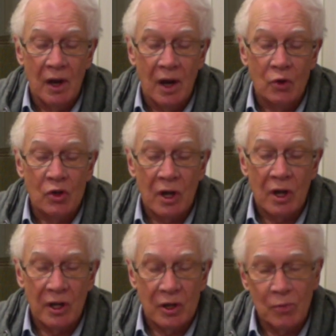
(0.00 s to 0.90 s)

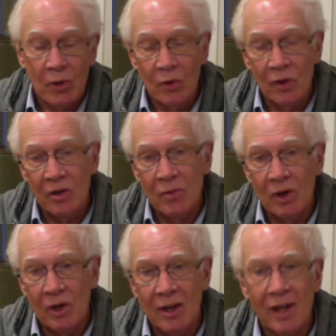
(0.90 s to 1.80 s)
outside experience, my
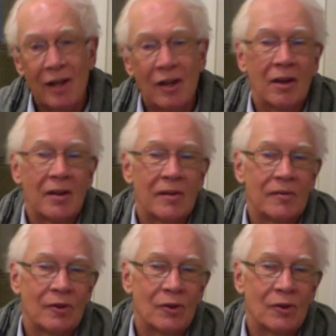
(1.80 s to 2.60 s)
daily life,